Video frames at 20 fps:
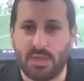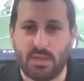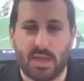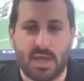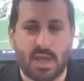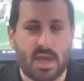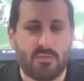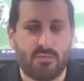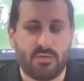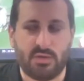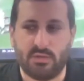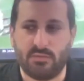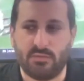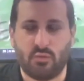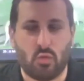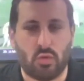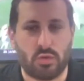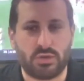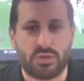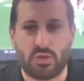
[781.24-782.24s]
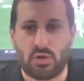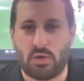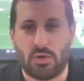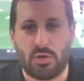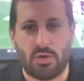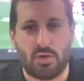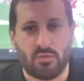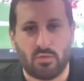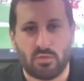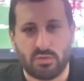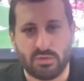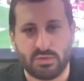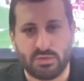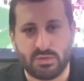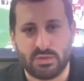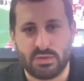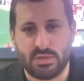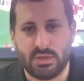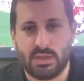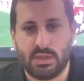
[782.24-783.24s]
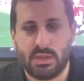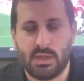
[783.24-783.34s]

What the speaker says: They have to force turnovers.